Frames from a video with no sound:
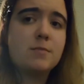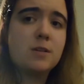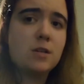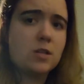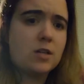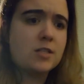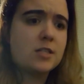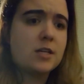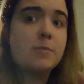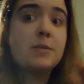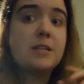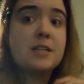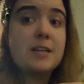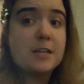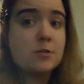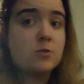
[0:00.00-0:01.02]
a lot of time in
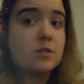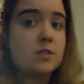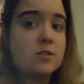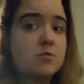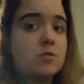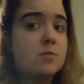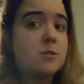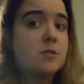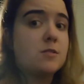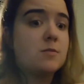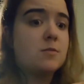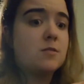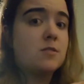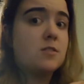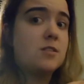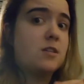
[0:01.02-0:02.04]
the Natural History
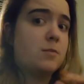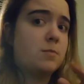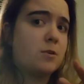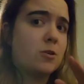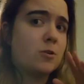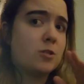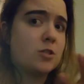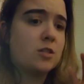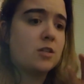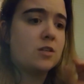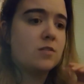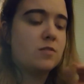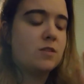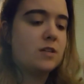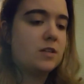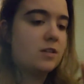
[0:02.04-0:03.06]
Museum portion
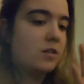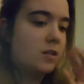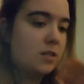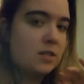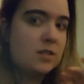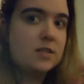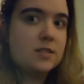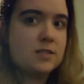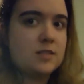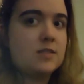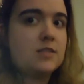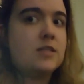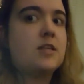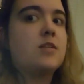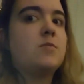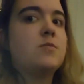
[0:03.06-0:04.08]
of the
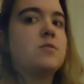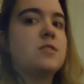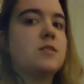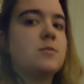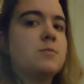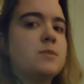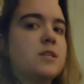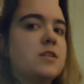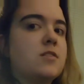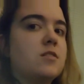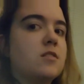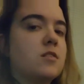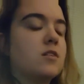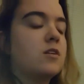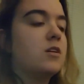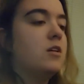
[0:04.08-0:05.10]
Cincinatti Museum Center.